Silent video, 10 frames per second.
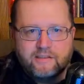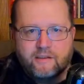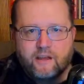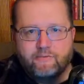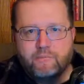
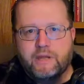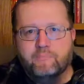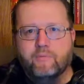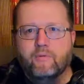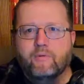of
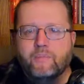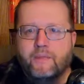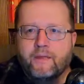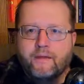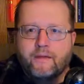people.
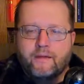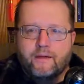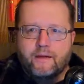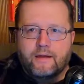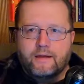
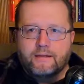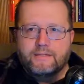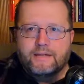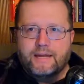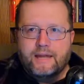
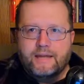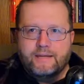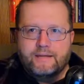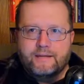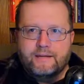And